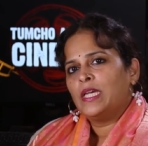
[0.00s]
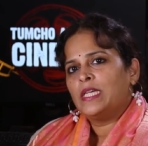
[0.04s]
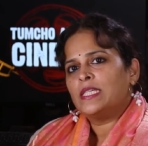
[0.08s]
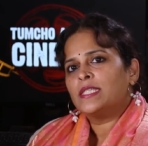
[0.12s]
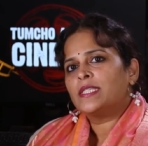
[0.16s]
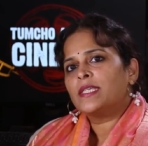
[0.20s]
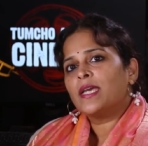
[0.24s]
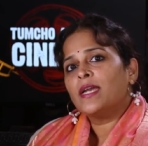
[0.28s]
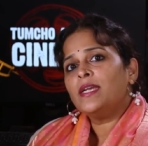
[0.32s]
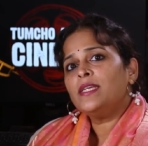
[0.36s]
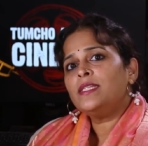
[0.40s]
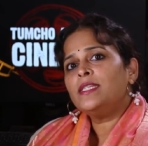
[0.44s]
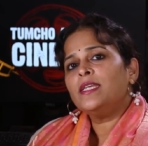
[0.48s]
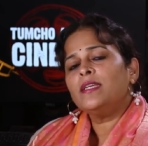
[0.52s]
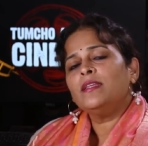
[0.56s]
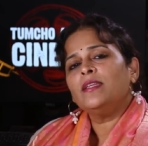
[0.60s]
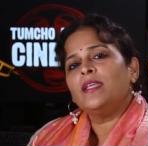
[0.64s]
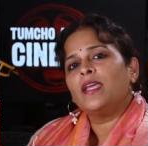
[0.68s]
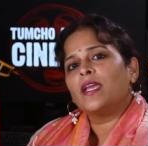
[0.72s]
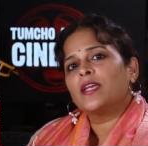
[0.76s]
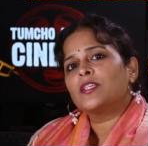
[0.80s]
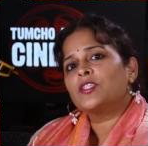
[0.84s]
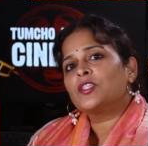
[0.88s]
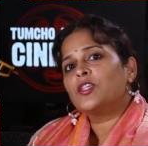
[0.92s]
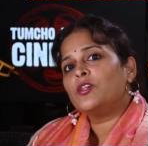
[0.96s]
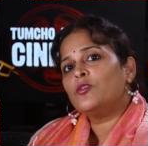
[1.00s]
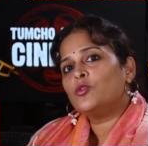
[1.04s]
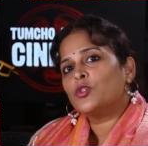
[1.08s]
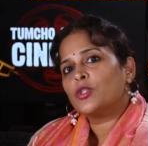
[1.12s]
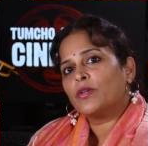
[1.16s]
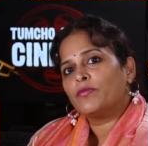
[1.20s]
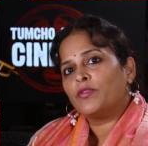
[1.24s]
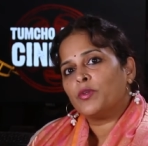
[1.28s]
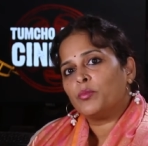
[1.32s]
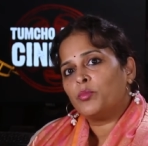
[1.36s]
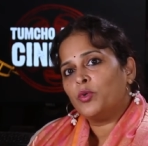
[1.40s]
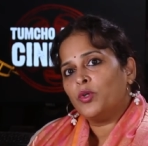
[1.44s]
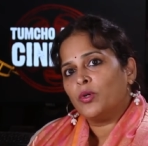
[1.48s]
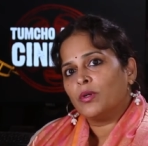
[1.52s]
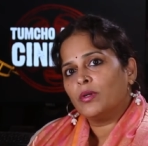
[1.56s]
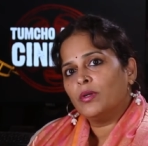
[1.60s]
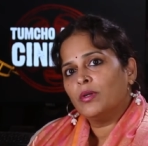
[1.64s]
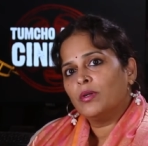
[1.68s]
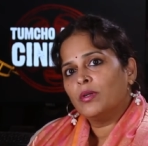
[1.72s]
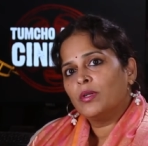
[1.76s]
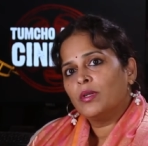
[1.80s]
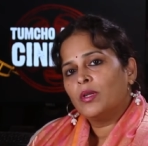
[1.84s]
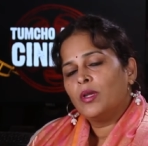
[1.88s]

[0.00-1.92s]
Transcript: citing the excuse of the book,